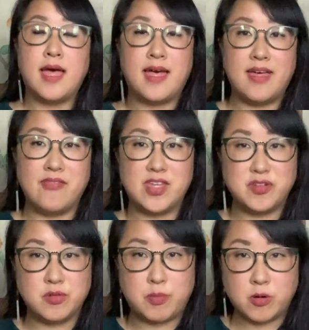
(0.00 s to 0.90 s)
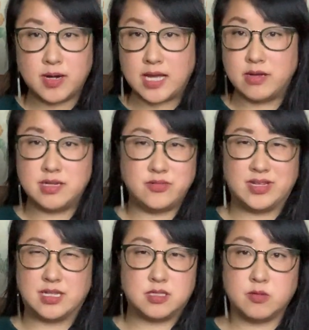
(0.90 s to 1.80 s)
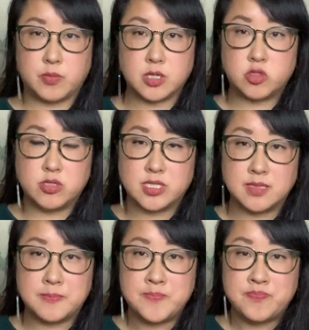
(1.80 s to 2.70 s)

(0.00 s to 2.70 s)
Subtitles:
and then you pour it out and you get a super astringent